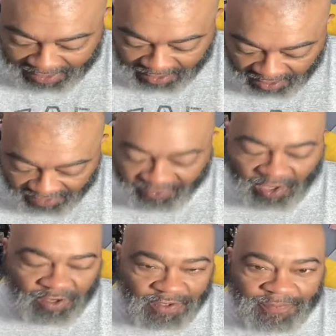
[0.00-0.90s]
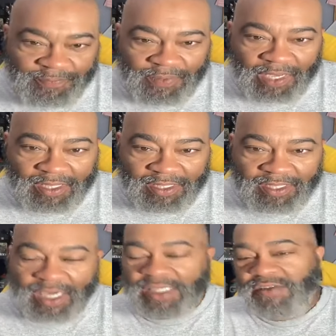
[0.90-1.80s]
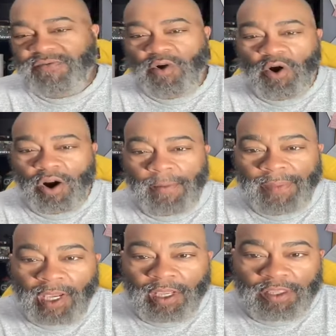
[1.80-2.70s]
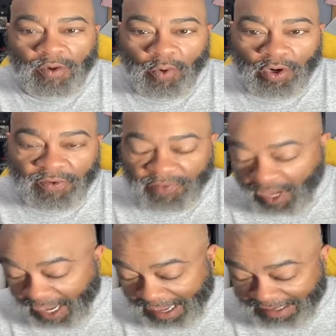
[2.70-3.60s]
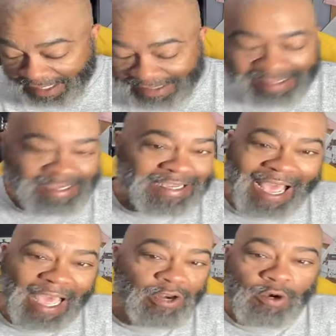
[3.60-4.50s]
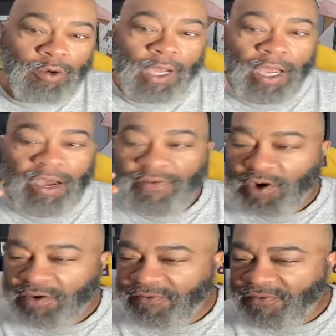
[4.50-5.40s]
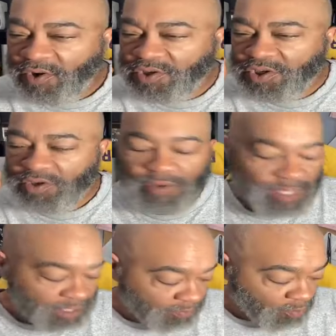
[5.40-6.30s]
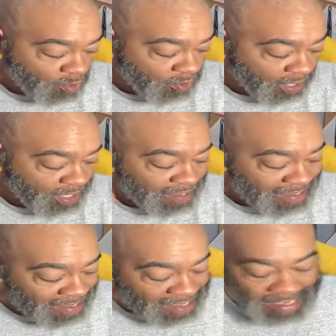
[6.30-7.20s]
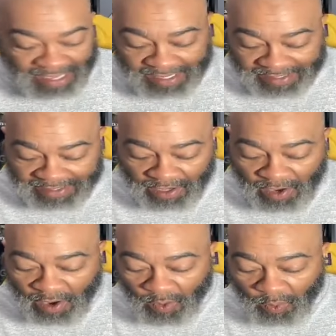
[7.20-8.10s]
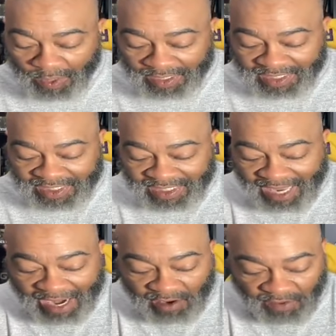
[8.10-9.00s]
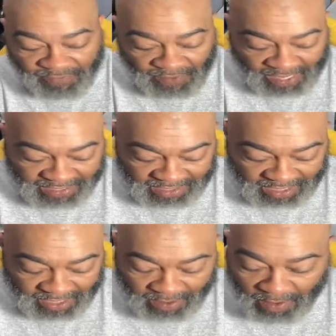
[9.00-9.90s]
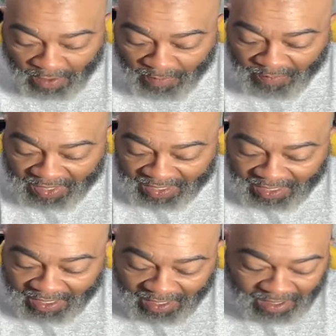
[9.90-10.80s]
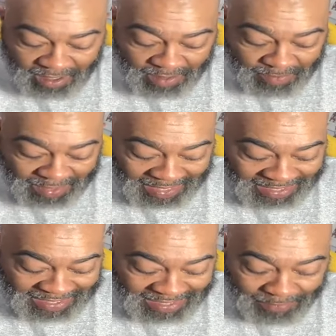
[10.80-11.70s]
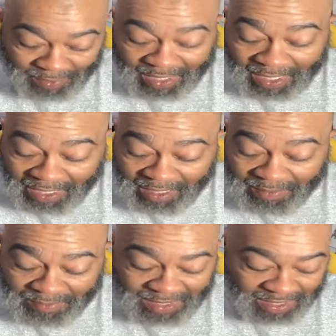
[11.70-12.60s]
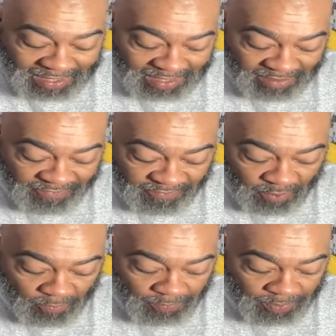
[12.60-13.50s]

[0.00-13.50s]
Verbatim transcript: to live on. Thus far, the Word of God. The title of our devotional this morning is When Sacrificing Becomes, becomes Sinful.